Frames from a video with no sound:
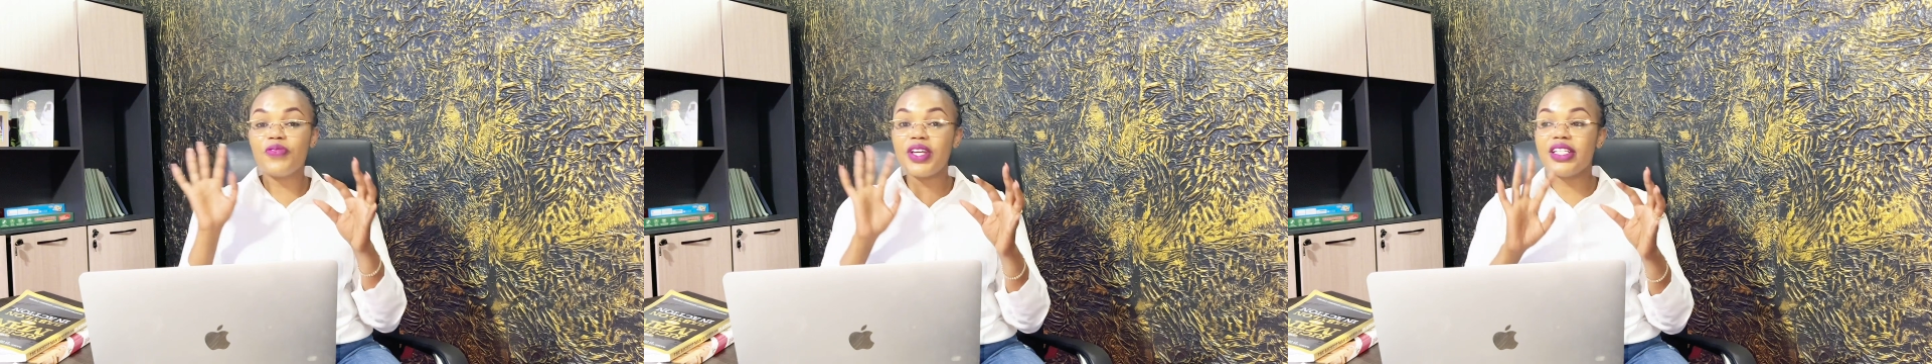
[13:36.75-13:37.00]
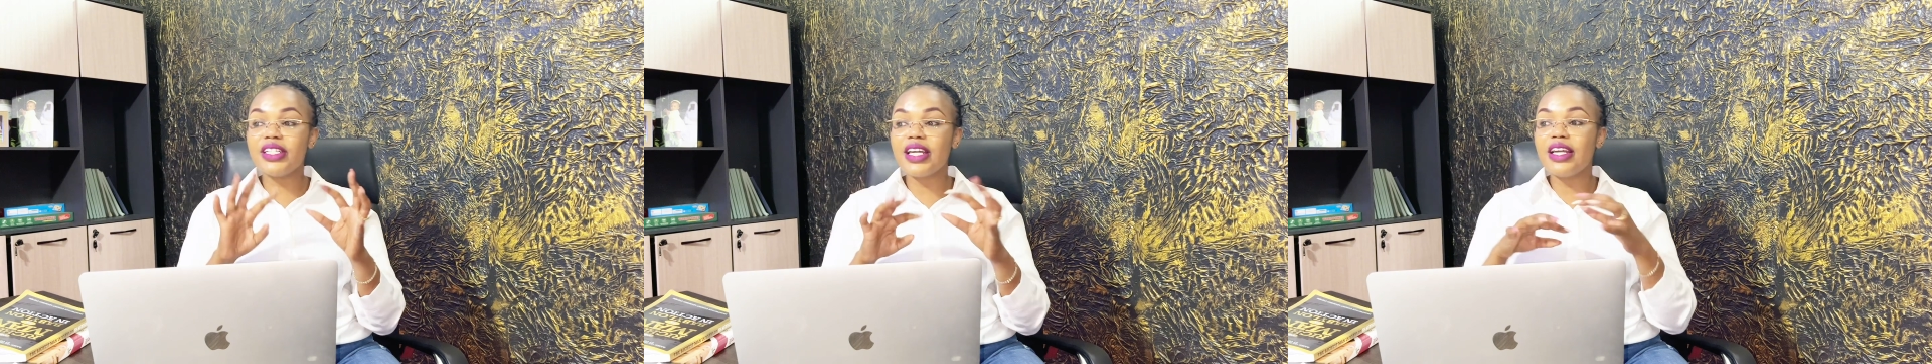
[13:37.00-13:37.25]

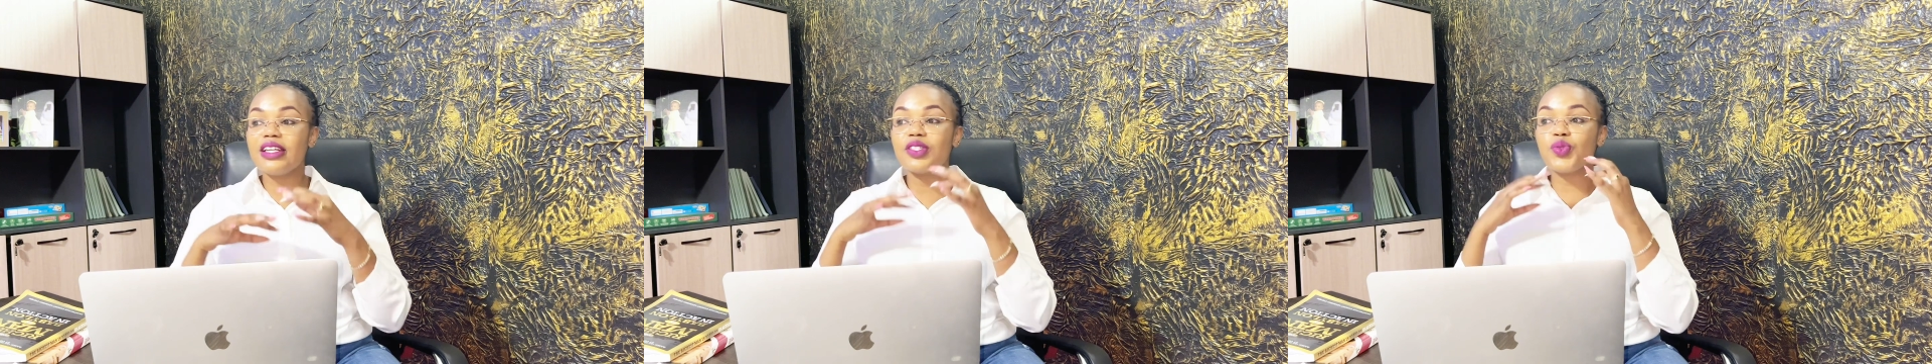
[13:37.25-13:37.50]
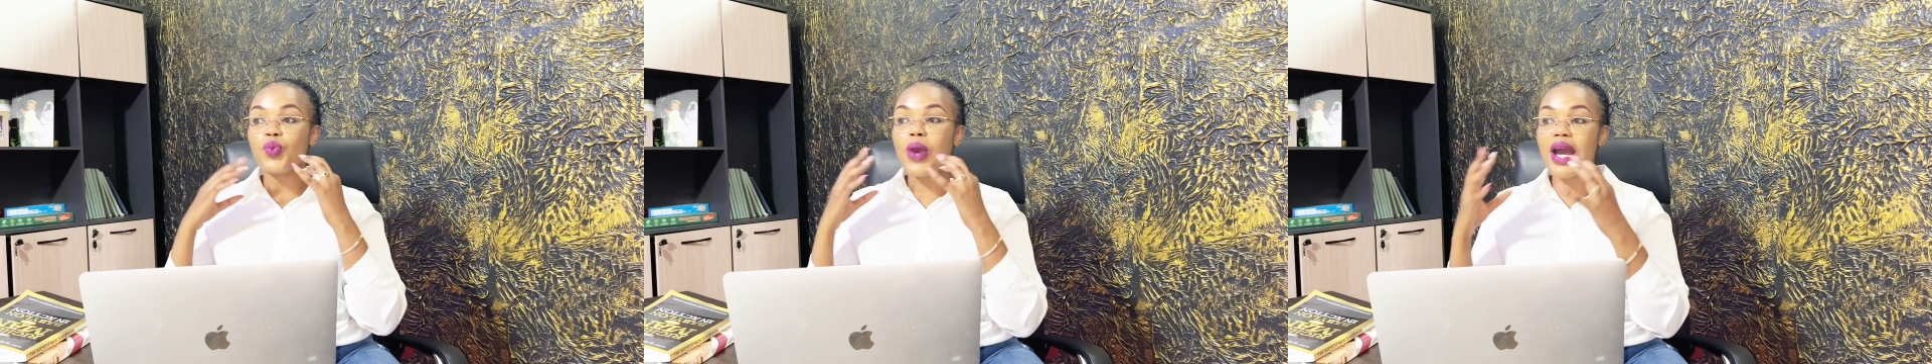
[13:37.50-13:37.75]

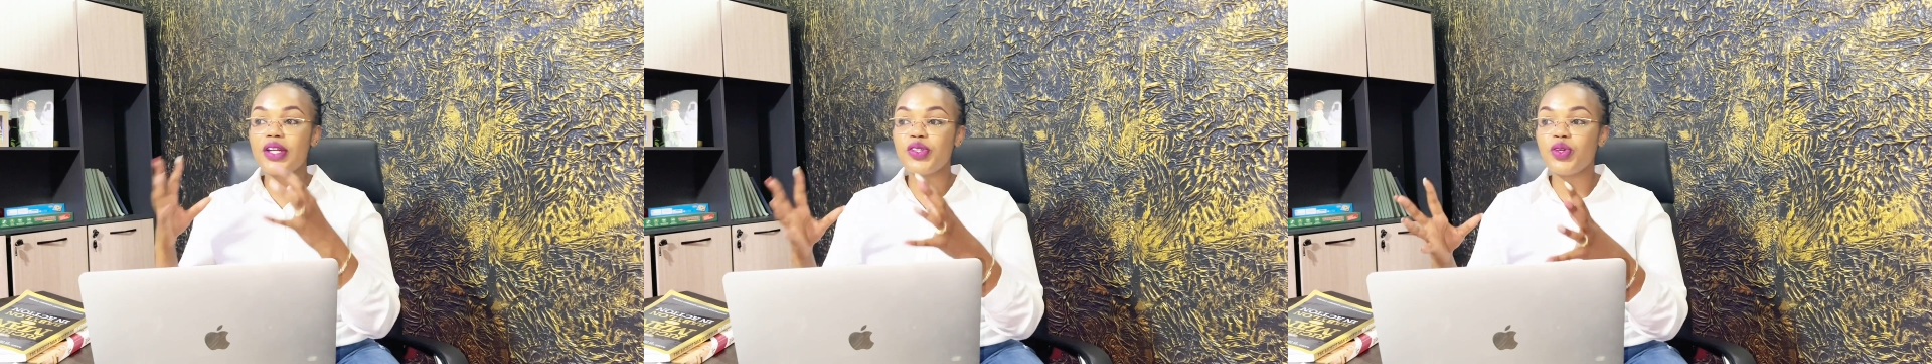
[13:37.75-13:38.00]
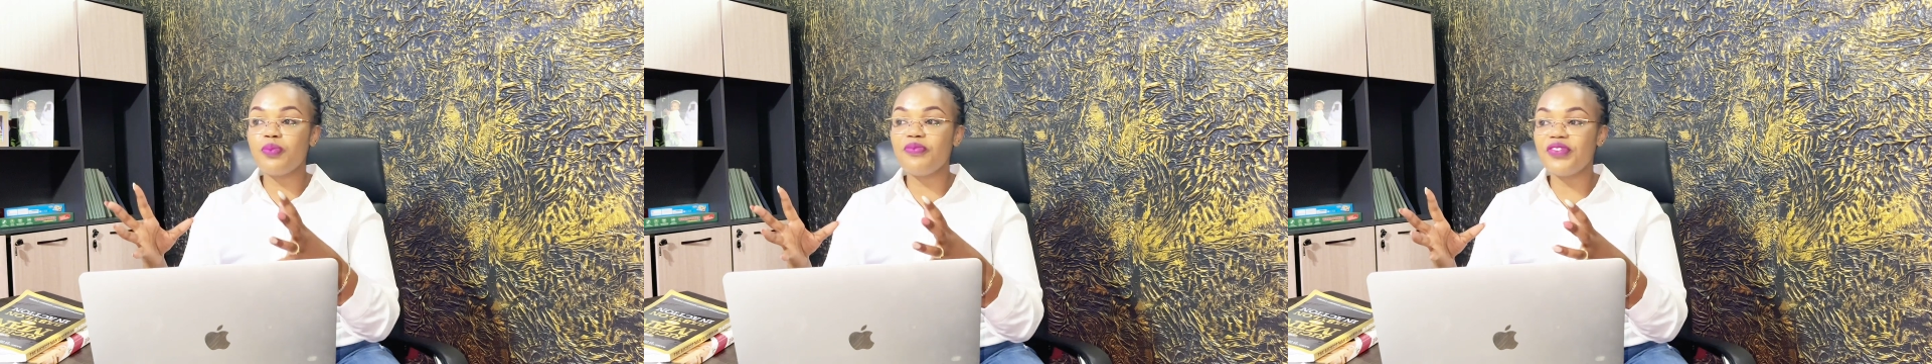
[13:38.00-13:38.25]
fittings,
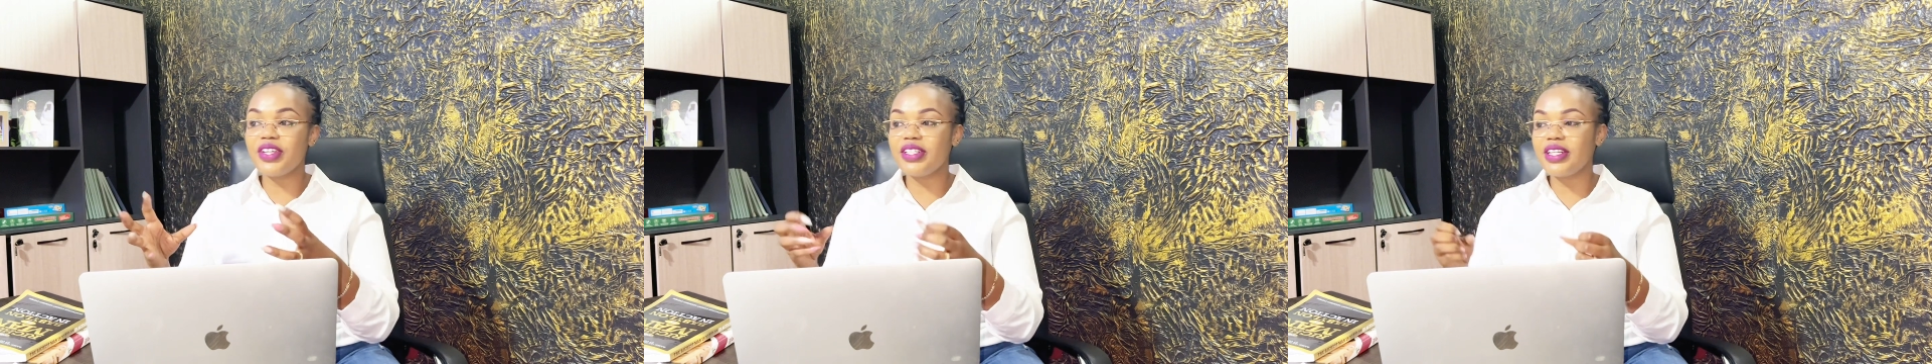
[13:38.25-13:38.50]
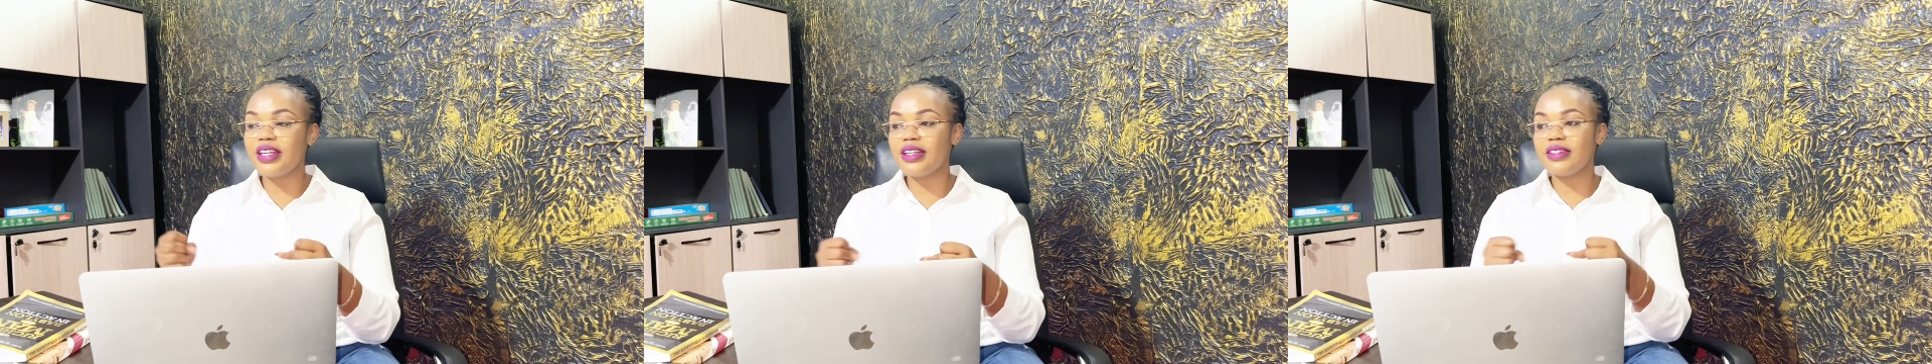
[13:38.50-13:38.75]
wardrobe
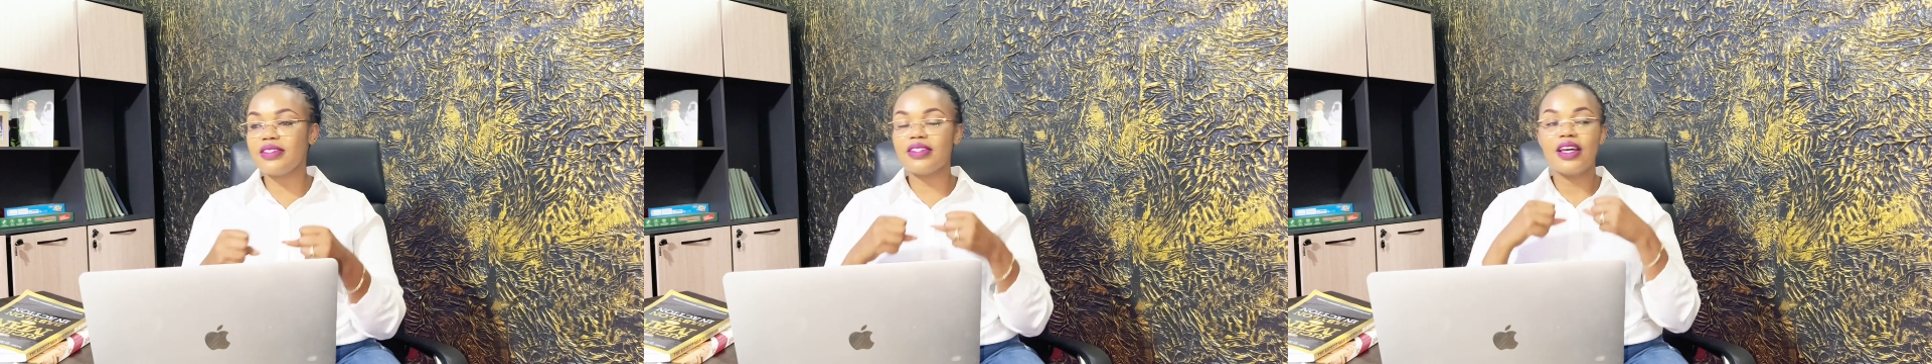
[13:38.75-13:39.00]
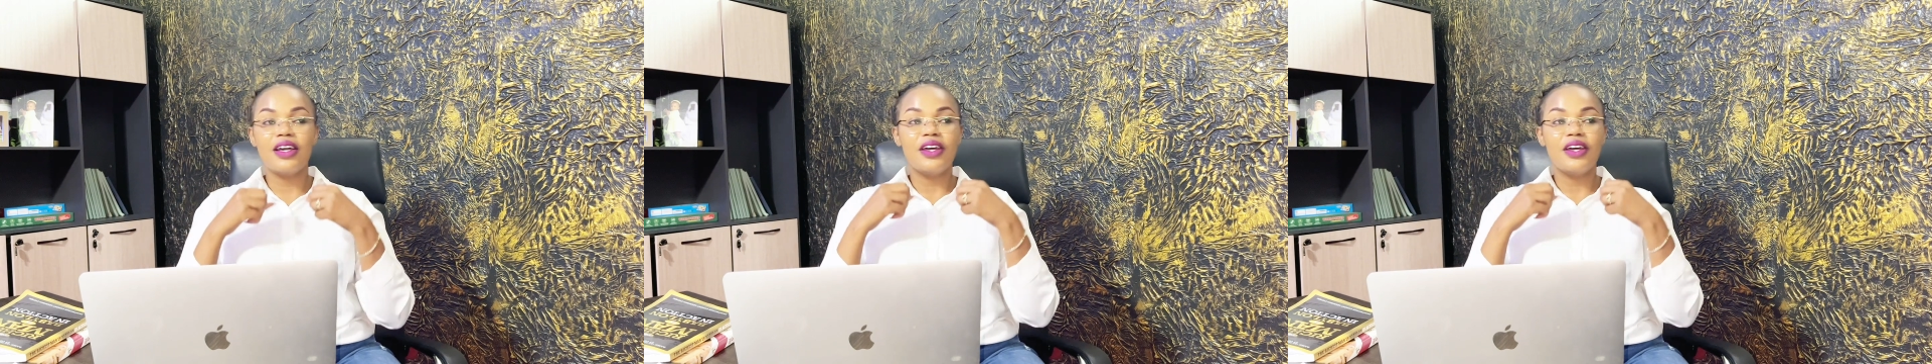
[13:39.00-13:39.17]
fittings,